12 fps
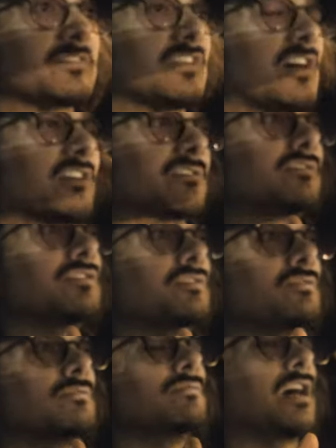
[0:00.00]
stocks
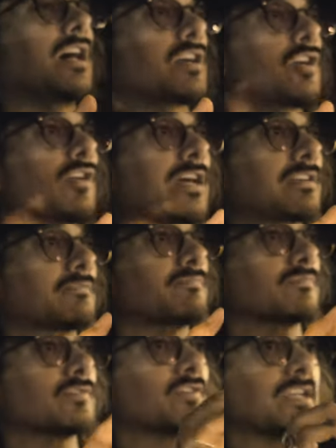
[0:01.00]
do. Uh, Kodak
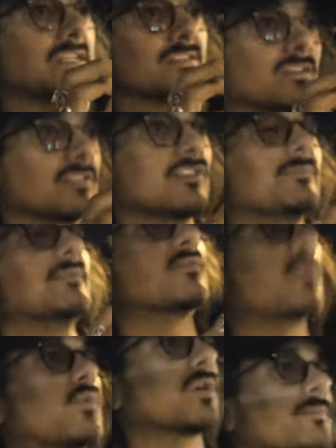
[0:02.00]
greens are a little bit
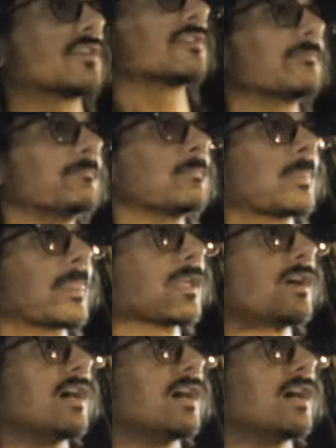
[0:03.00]
more warmer. Yeah.